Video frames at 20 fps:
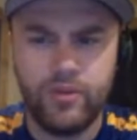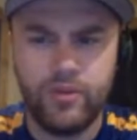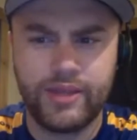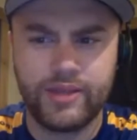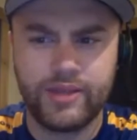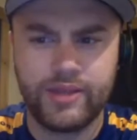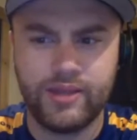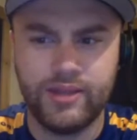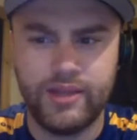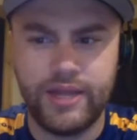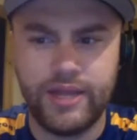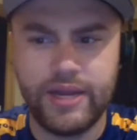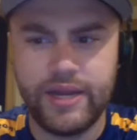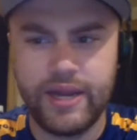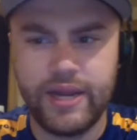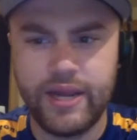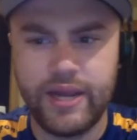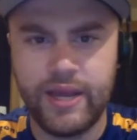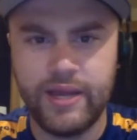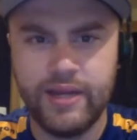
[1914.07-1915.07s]
the late
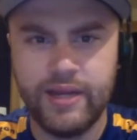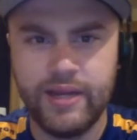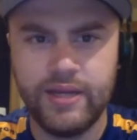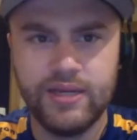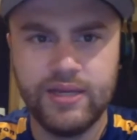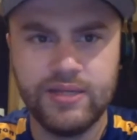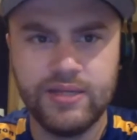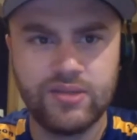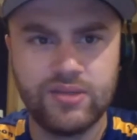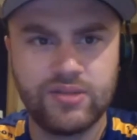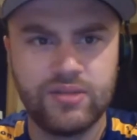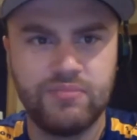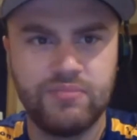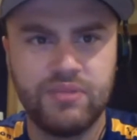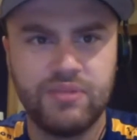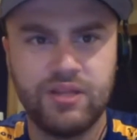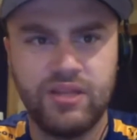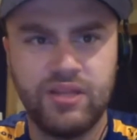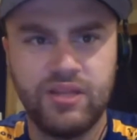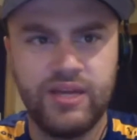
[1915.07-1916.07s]
80s or
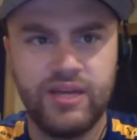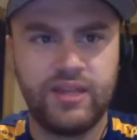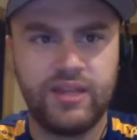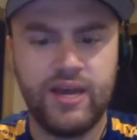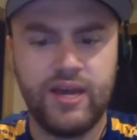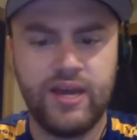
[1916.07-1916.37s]
something like that,